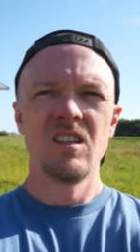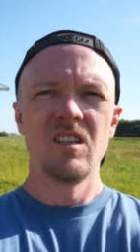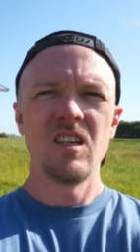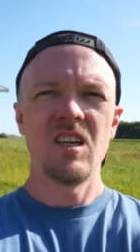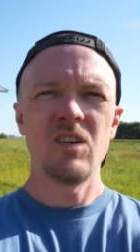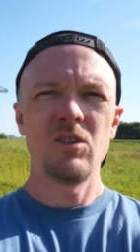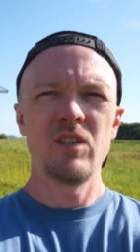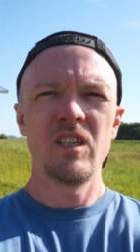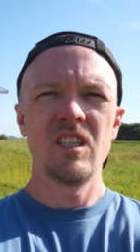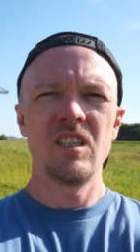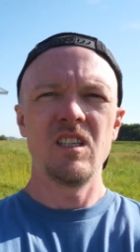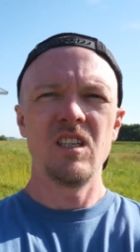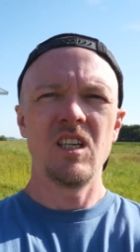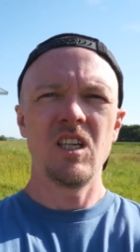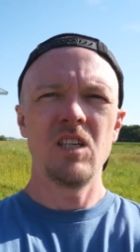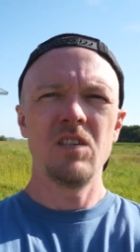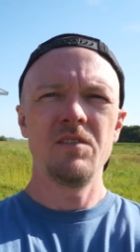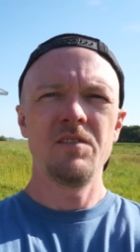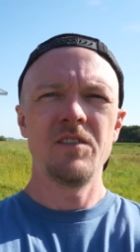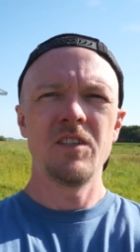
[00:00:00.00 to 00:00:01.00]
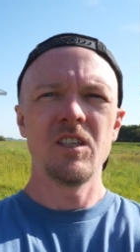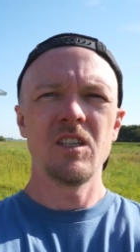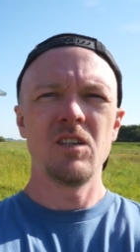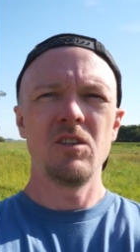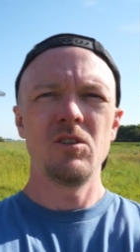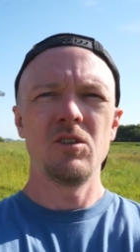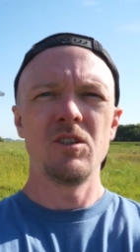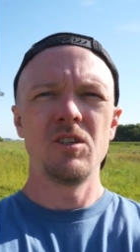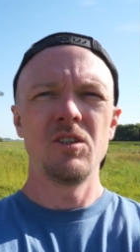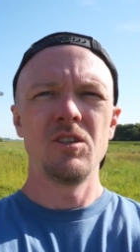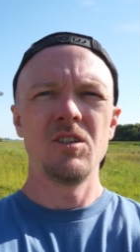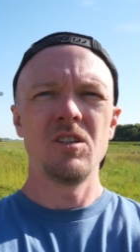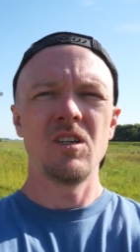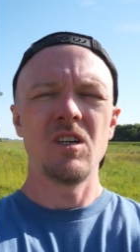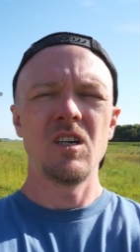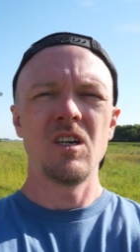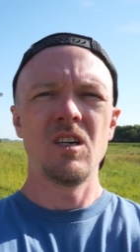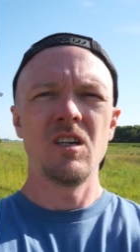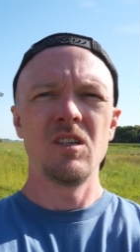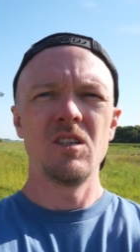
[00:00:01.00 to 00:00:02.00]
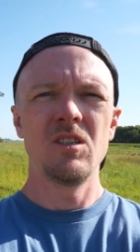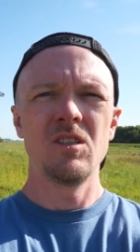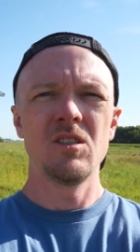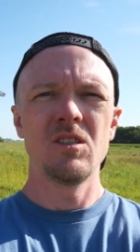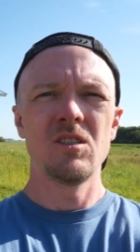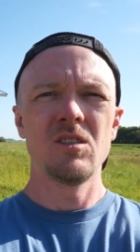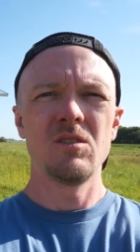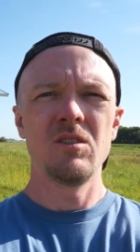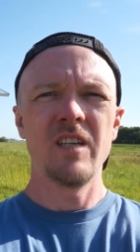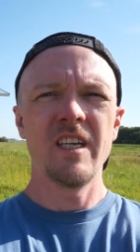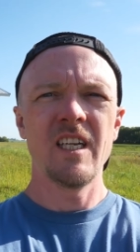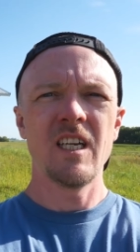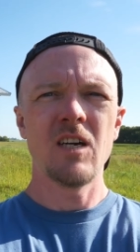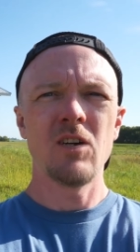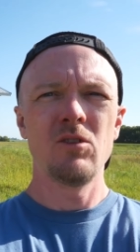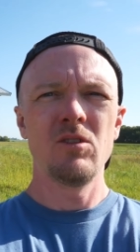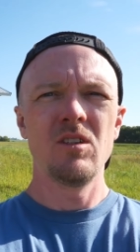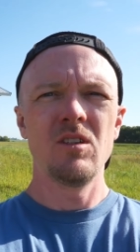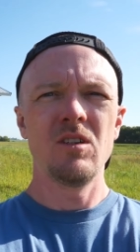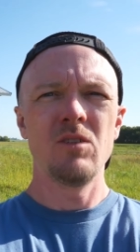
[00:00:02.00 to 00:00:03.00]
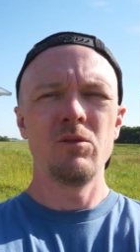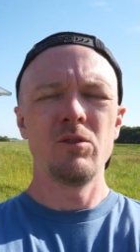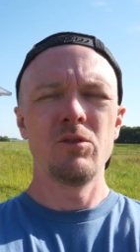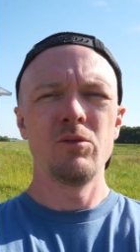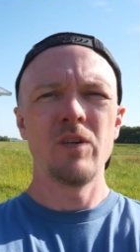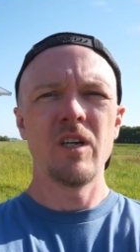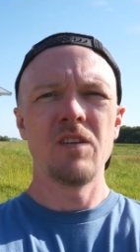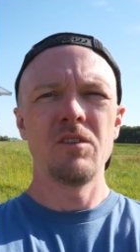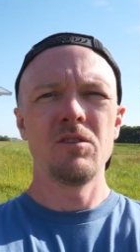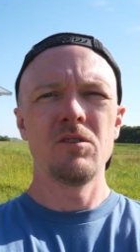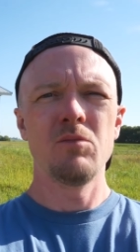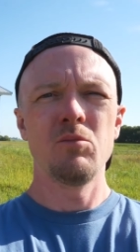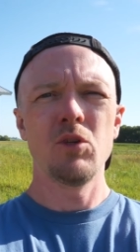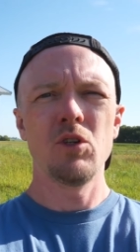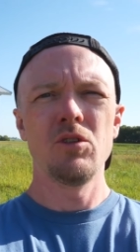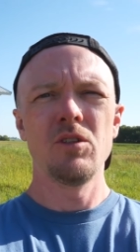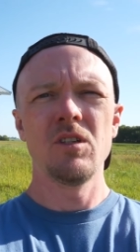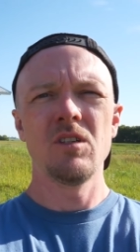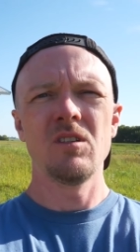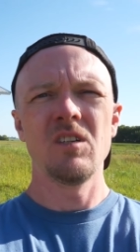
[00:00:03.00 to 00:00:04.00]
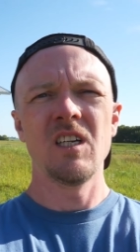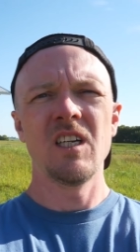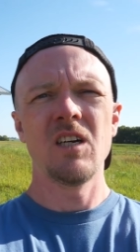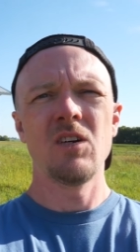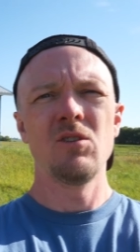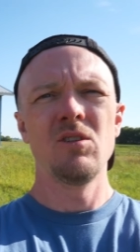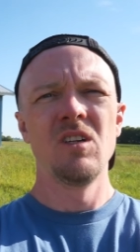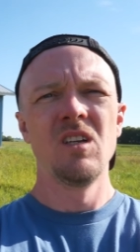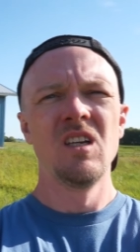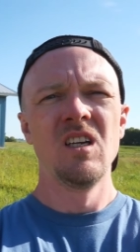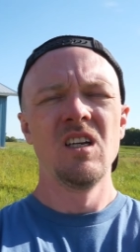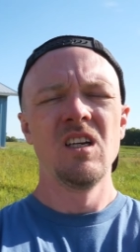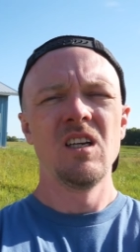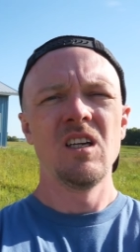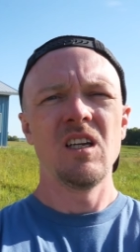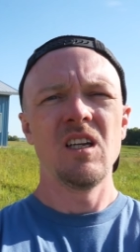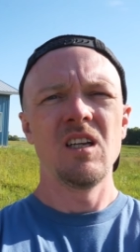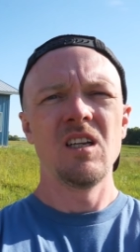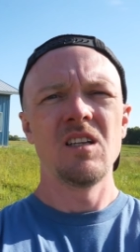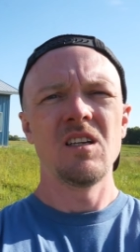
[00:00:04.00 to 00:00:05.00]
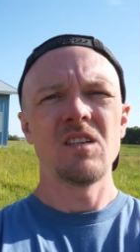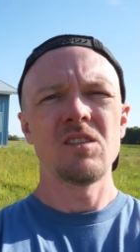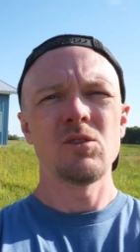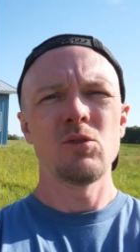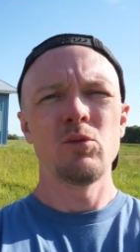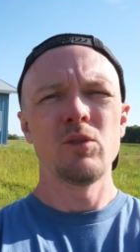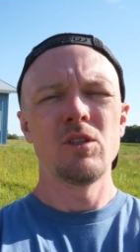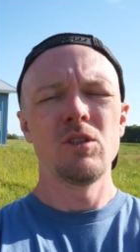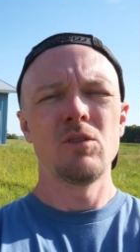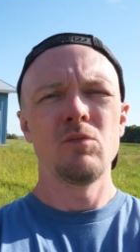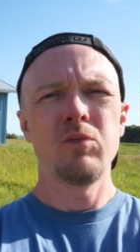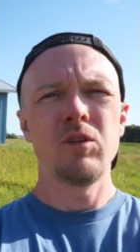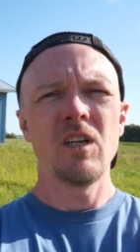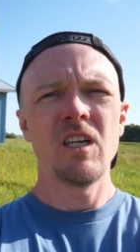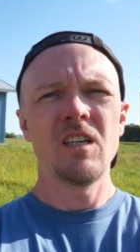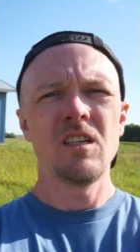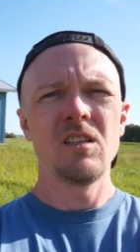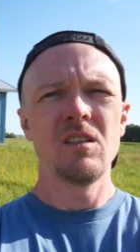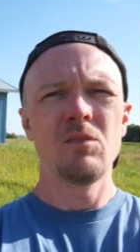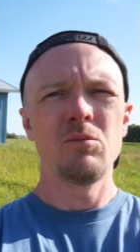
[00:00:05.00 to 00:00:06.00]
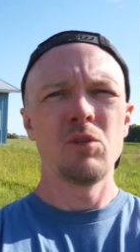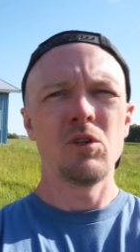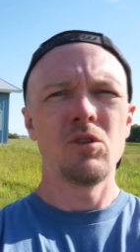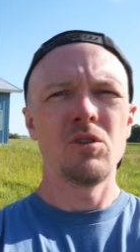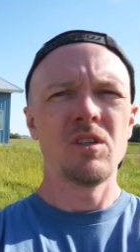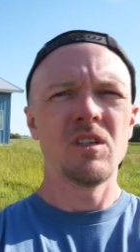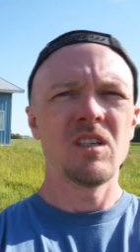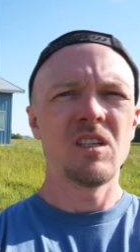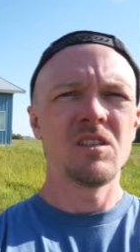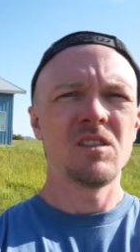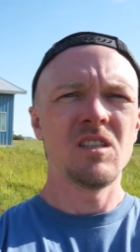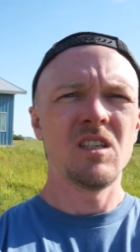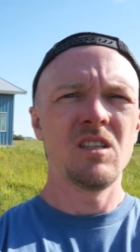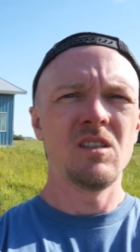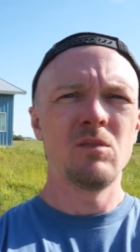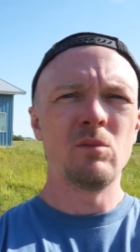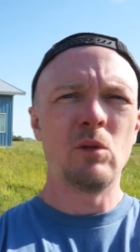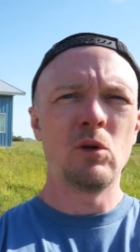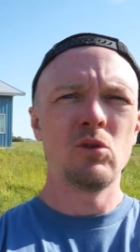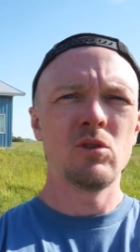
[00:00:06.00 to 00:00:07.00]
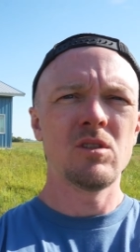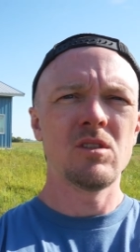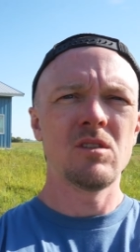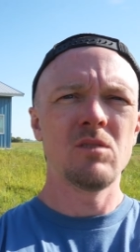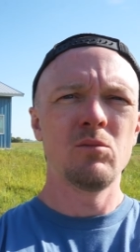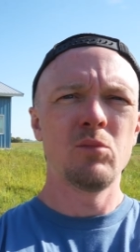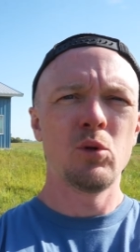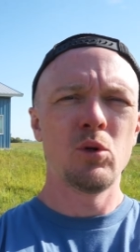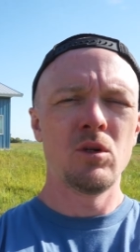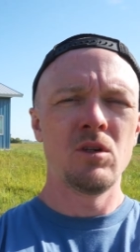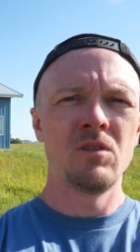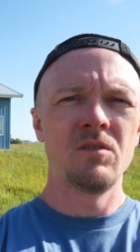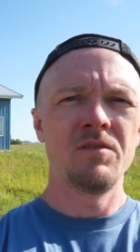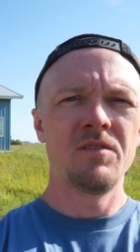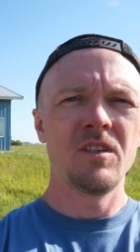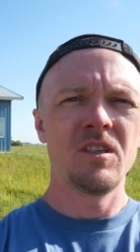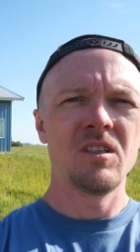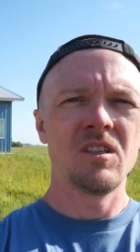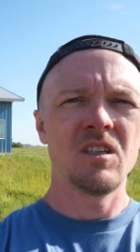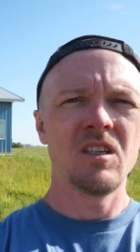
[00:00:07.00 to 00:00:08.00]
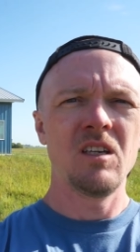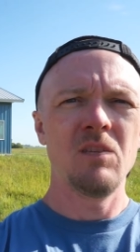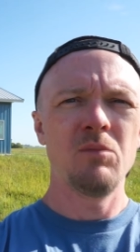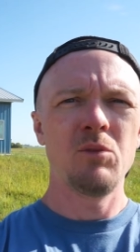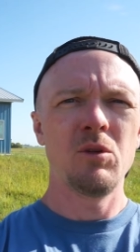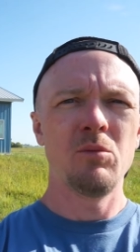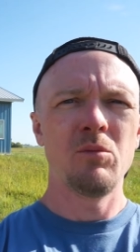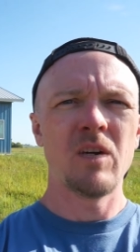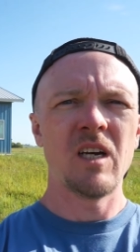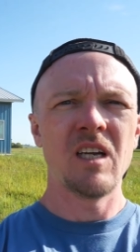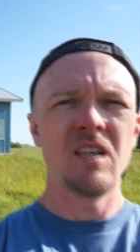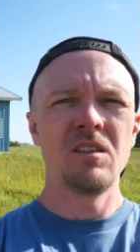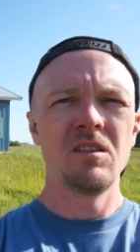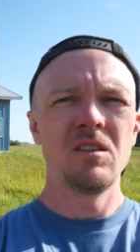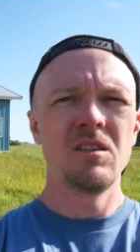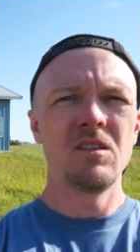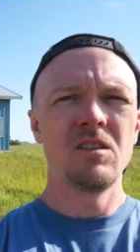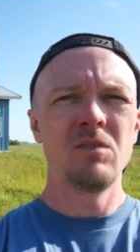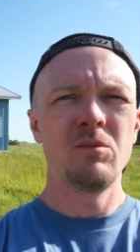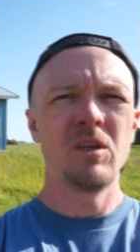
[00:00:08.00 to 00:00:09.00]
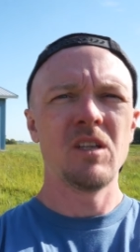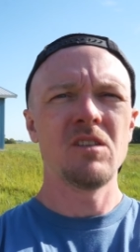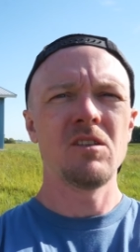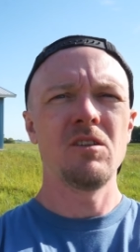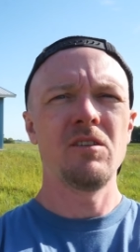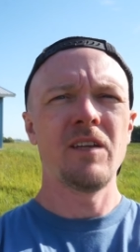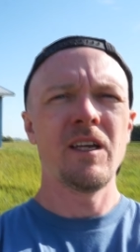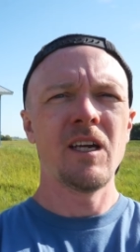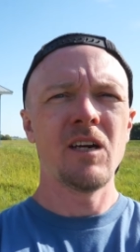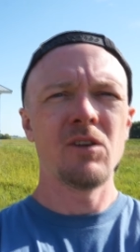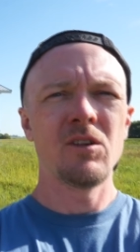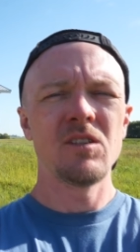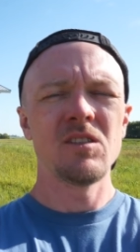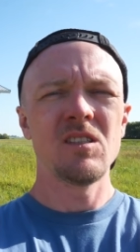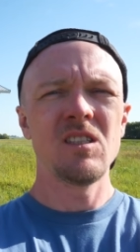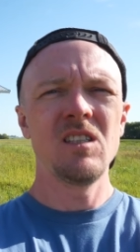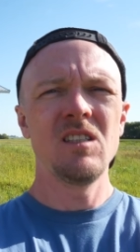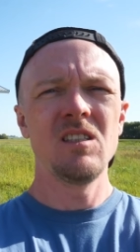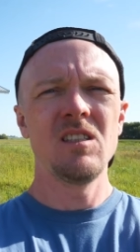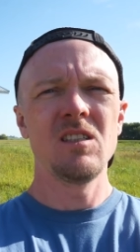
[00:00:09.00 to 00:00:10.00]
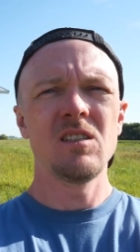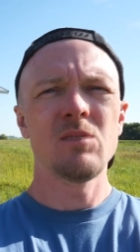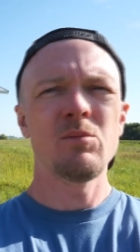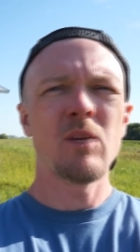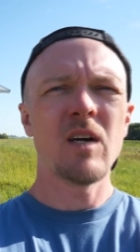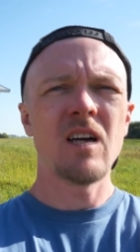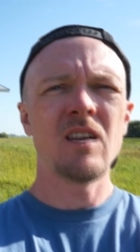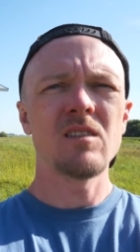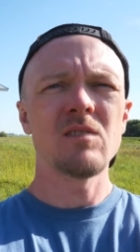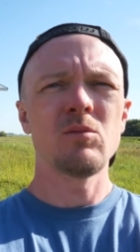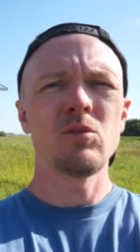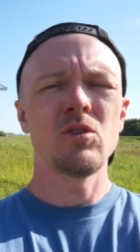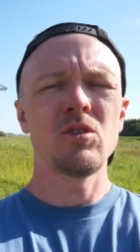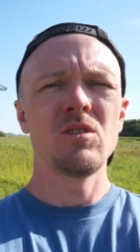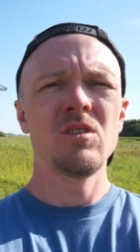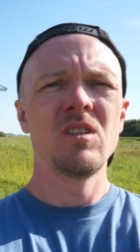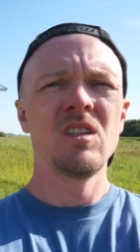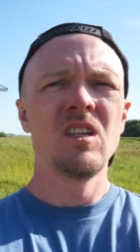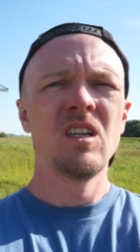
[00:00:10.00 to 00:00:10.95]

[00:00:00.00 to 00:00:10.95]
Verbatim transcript: Alright, eighth thing I learned uh, is layout, or rather the building layout. And so when you're planning the building, I'd say the most important thing to keep in mind to make the layout as easy as possible